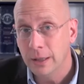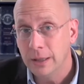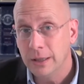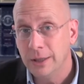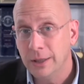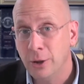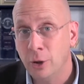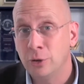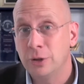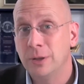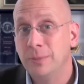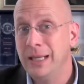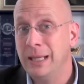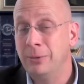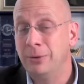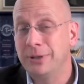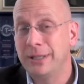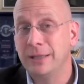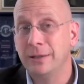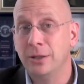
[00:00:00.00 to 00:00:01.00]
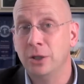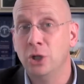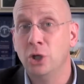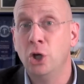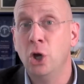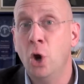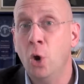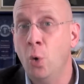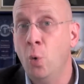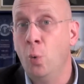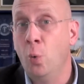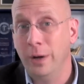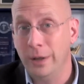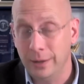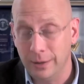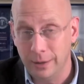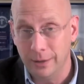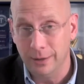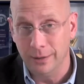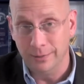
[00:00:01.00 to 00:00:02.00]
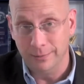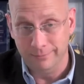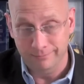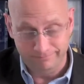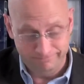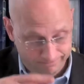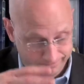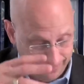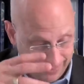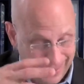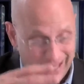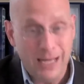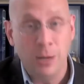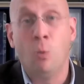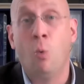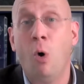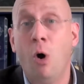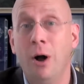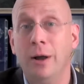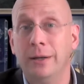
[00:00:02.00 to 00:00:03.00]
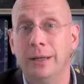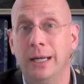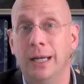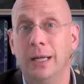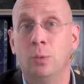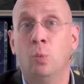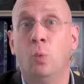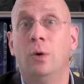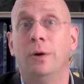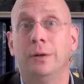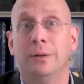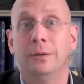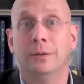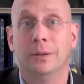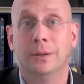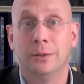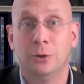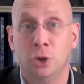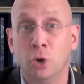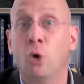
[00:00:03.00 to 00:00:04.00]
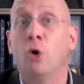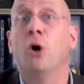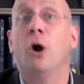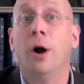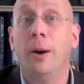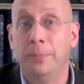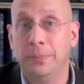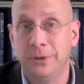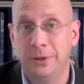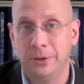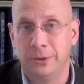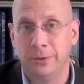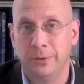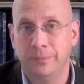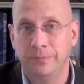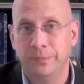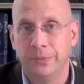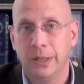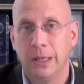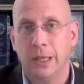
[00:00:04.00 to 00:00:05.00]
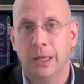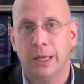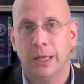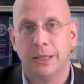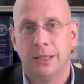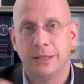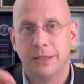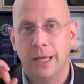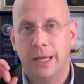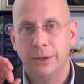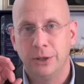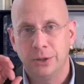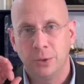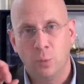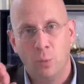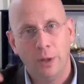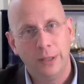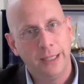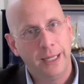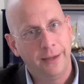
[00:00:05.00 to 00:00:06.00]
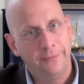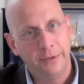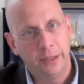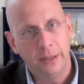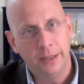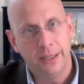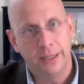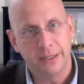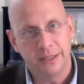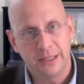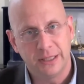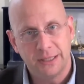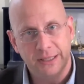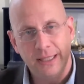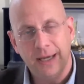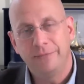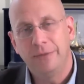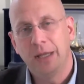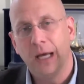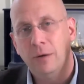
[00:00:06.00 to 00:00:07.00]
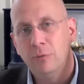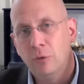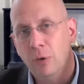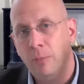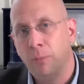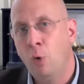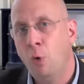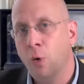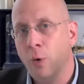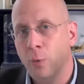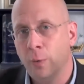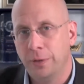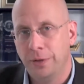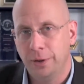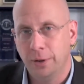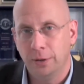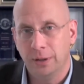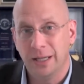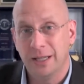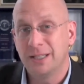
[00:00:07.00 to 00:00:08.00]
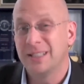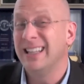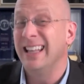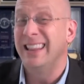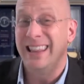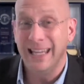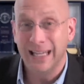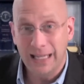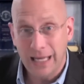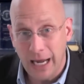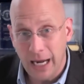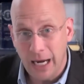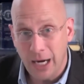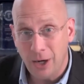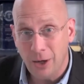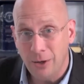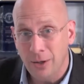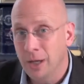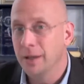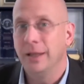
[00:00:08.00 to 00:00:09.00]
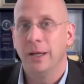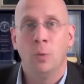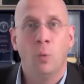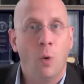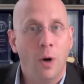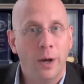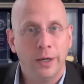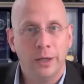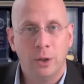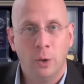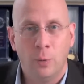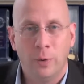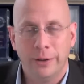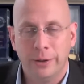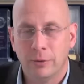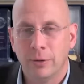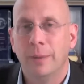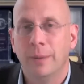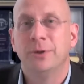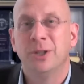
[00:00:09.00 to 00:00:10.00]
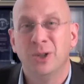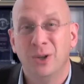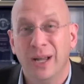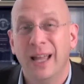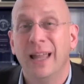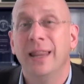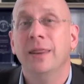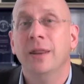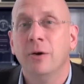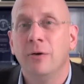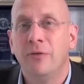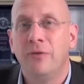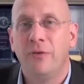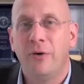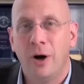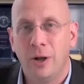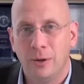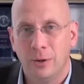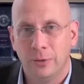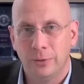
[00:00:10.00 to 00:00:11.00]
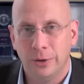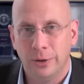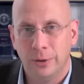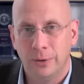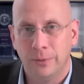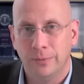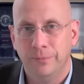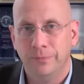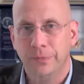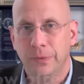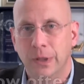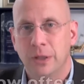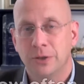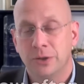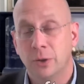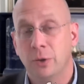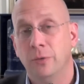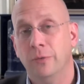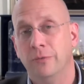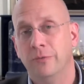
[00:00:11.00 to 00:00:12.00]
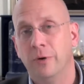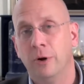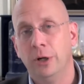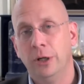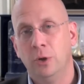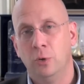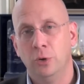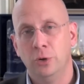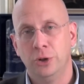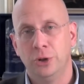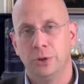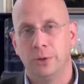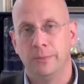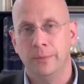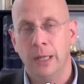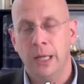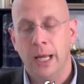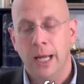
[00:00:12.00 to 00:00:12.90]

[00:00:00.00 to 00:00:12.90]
You know, to be able to know what they want and what you're up to. It's not just one to have the list. It's to have that rapport with your list, that they care, they want to know what you're up to, and they'll follow you. So very crucial.